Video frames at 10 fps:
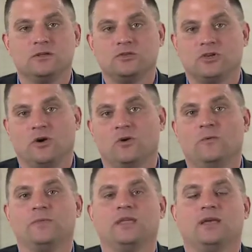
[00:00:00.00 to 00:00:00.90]

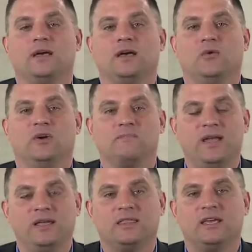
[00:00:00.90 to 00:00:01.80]
So with
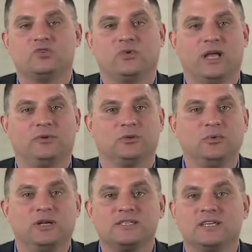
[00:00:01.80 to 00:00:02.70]
many things, we're able to
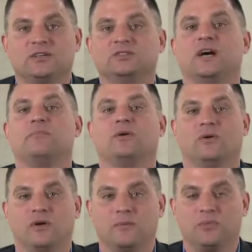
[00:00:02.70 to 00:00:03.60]
put a single number
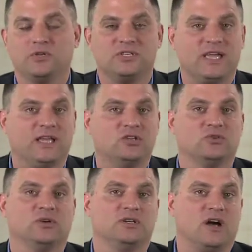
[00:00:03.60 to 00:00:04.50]
or a percentage
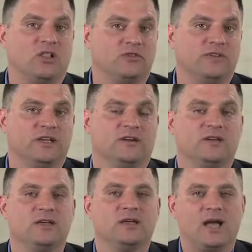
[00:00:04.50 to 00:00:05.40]
or a dollar figure.
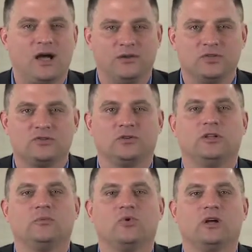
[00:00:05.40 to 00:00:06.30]
Outages are a
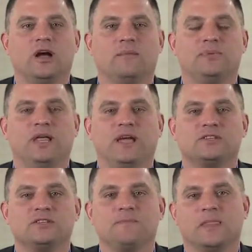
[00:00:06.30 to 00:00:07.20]
little more
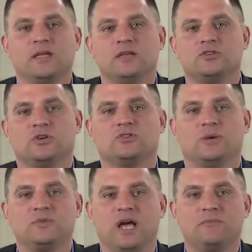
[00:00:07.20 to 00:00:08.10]
complex, so
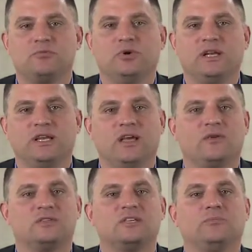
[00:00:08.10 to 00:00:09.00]
sometimes putting
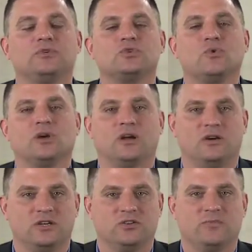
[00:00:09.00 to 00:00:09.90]
together a simple
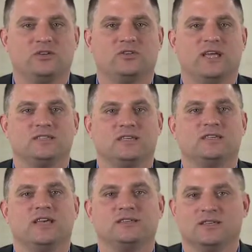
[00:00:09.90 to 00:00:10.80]
scorecard to measure that
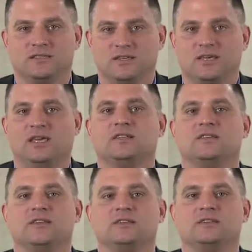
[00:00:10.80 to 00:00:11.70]
success is the key to
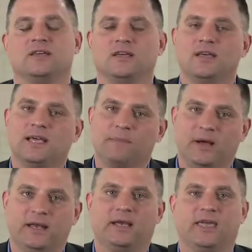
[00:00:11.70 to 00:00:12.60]
this.
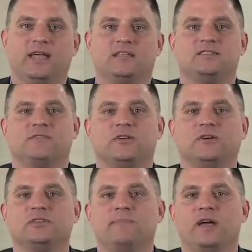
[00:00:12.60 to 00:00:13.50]
But again, it's
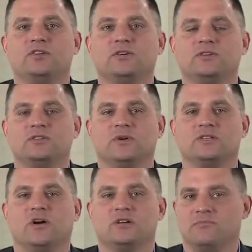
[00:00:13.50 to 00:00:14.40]
difficult to measure, so it's
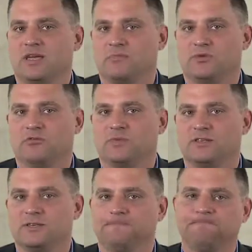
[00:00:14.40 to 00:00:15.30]
hard to make
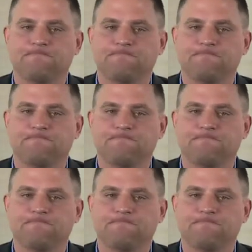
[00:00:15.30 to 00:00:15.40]
improvements.